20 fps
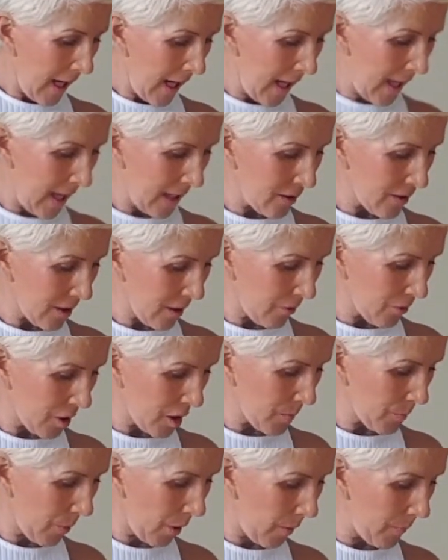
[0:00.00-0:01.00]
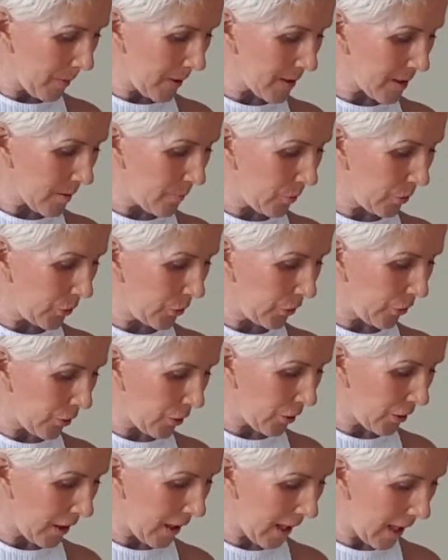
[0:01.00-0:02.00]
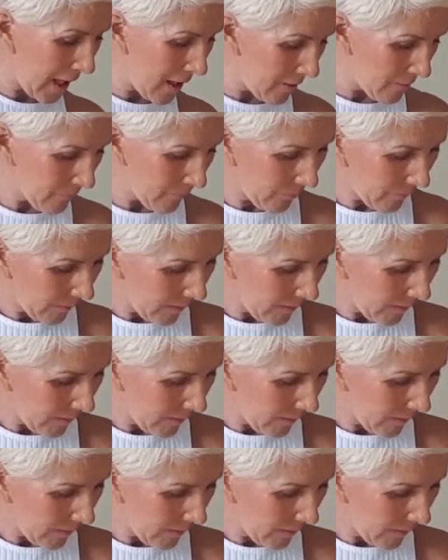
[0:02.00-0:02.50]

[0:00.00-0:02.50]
And so just popping some oil on now.